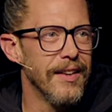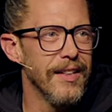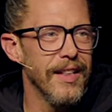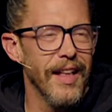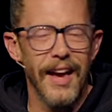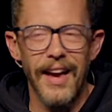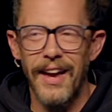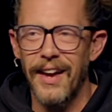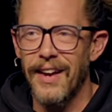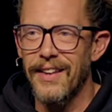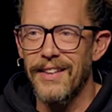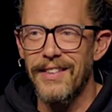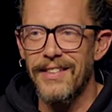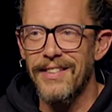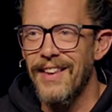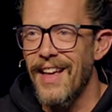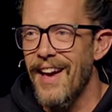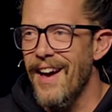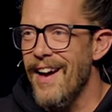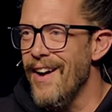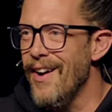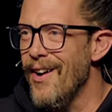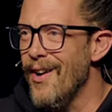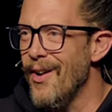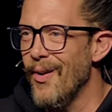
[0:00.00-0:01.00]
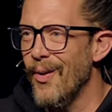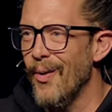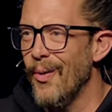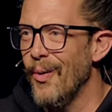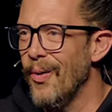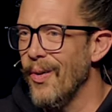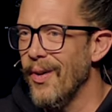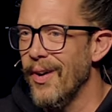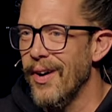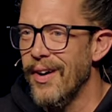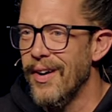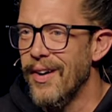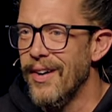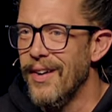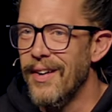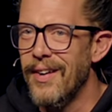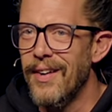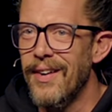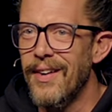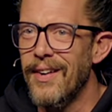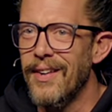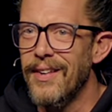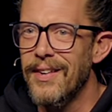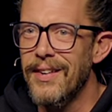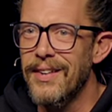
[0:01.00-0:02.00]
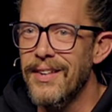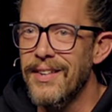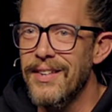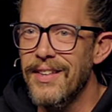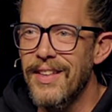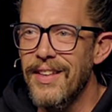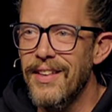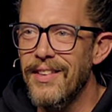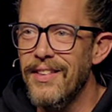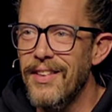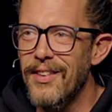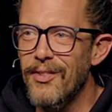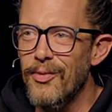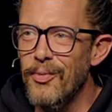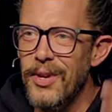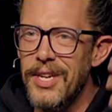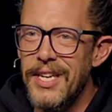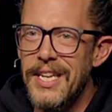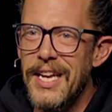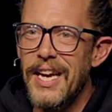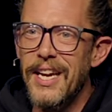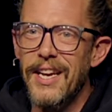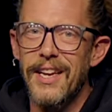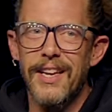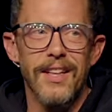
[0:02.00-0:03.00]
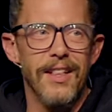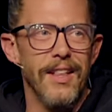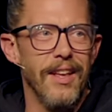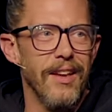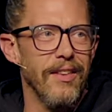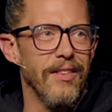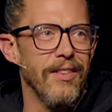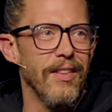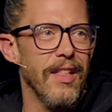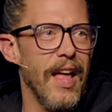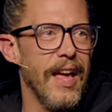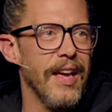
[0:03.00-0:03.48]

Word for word: Like, no, this is ridiculous.